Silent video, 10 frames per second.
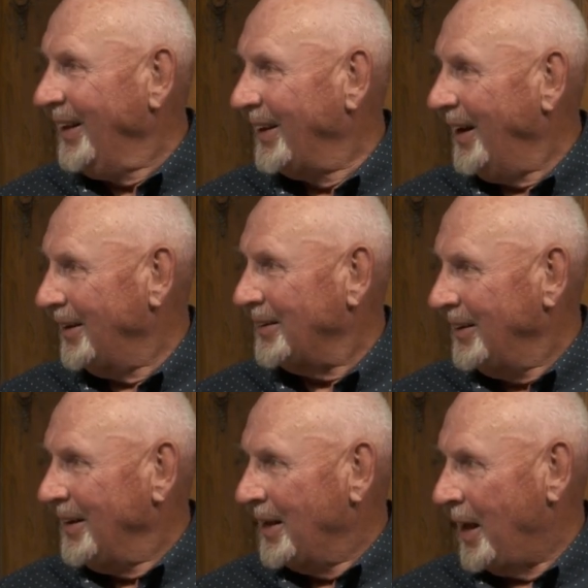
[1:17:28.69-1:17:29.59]
Yeah.
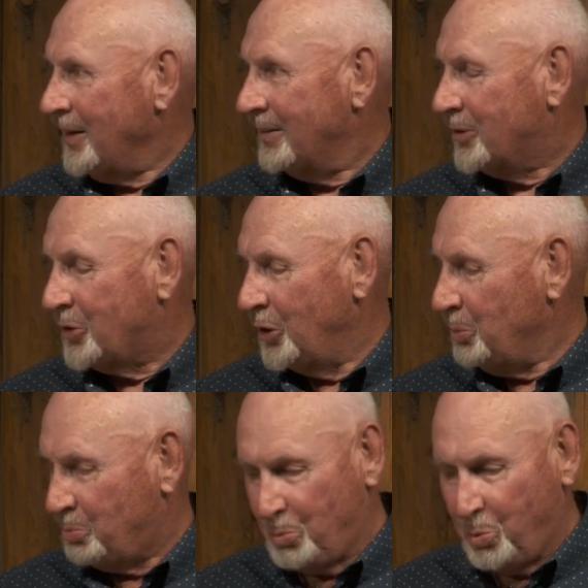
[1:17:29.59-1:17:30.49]
That's right. And Good.
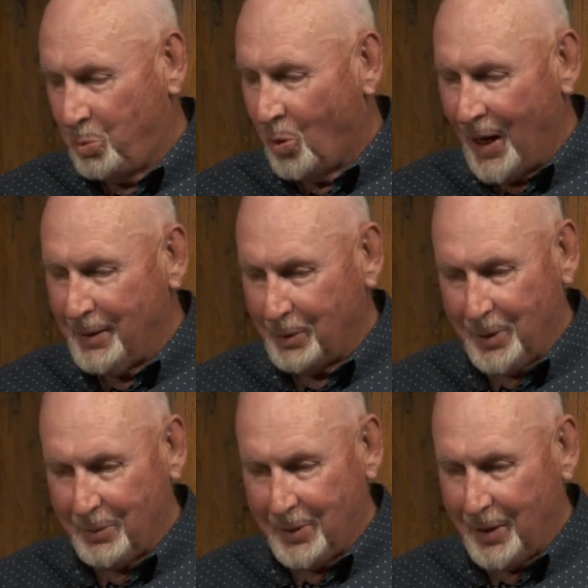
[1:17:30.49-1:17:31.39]
she won
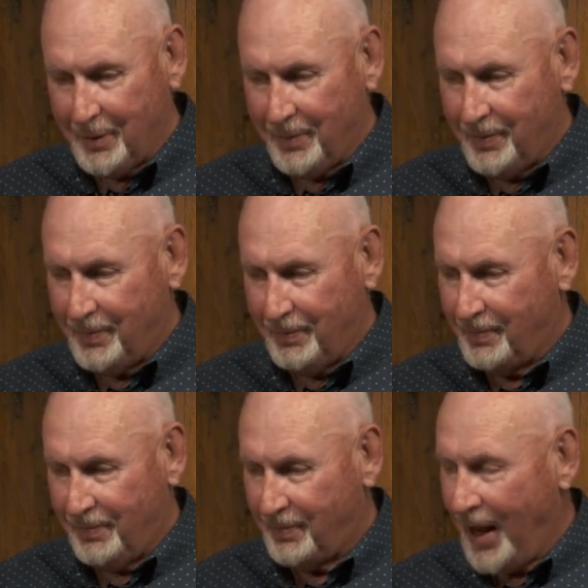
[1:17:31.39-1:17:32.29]
and did a
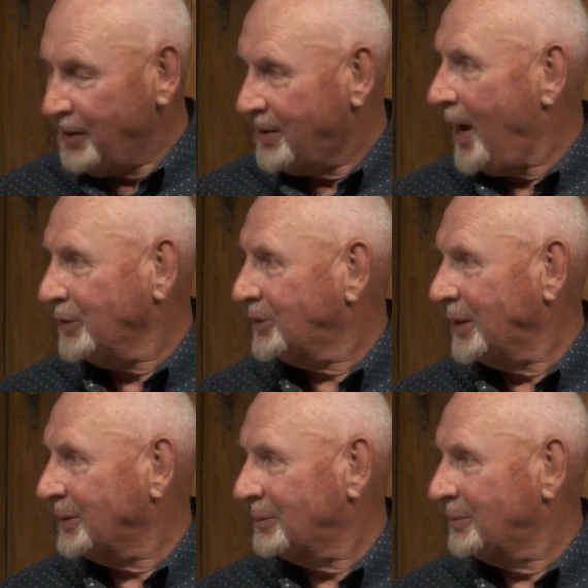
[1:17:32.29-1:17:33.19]

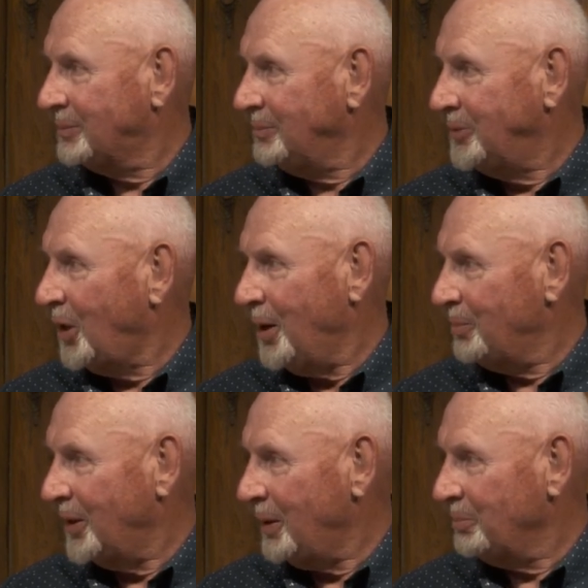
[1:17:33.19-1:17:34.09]
fantastic
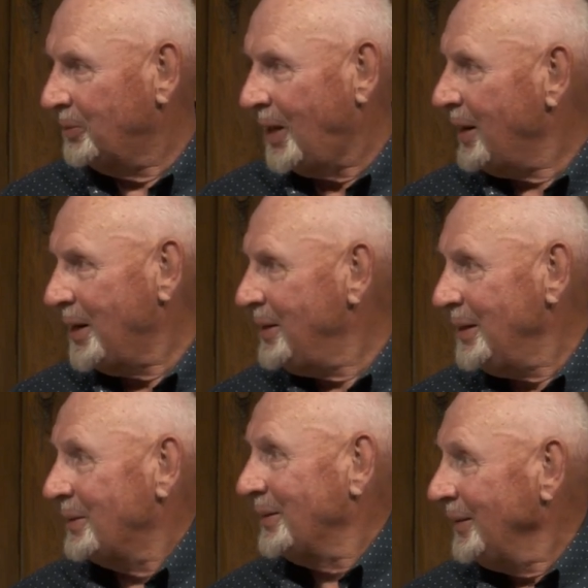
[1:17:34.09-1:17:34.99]
job, and I'm glad I
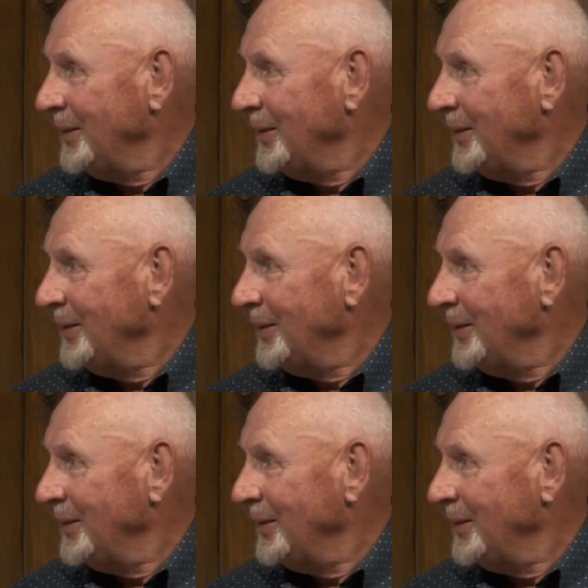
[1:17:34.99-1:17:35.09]
didn't.